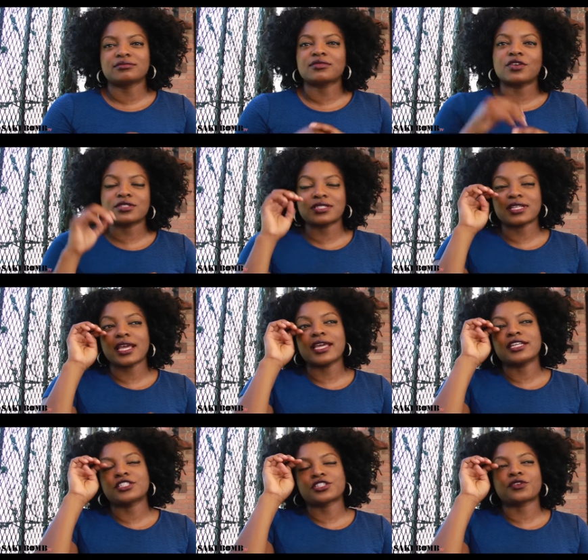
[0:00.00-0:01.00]
on
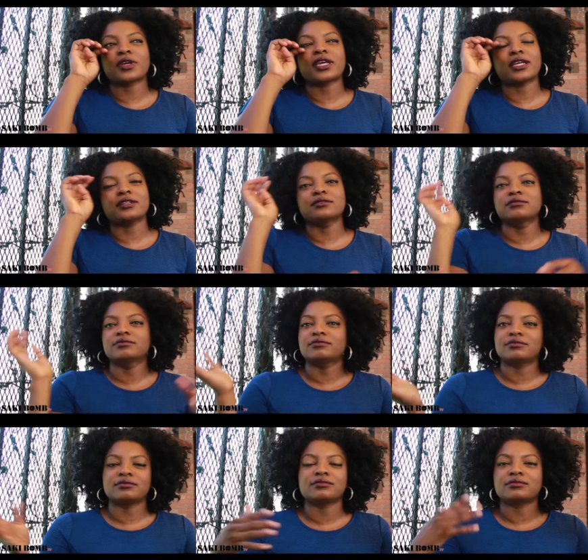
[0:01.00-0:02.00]
stage, screen,
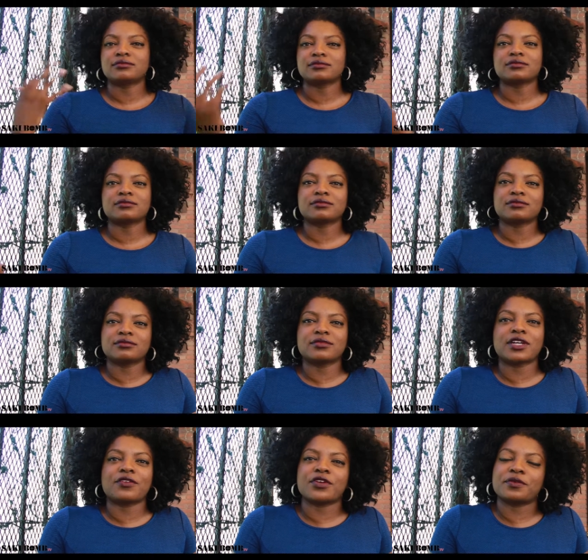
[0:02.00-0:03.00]

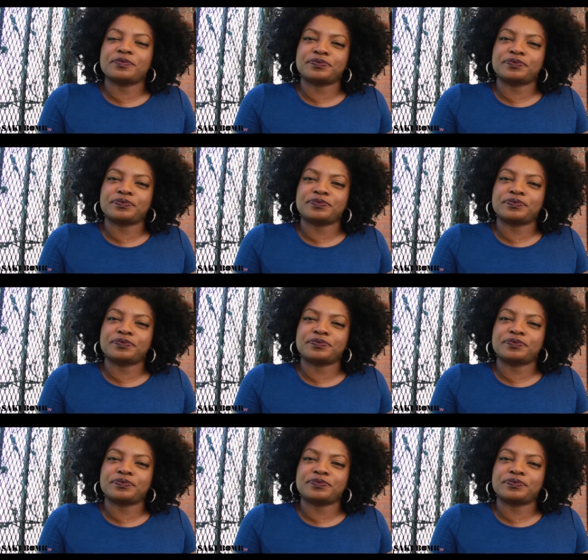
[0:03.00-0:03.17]
whatever.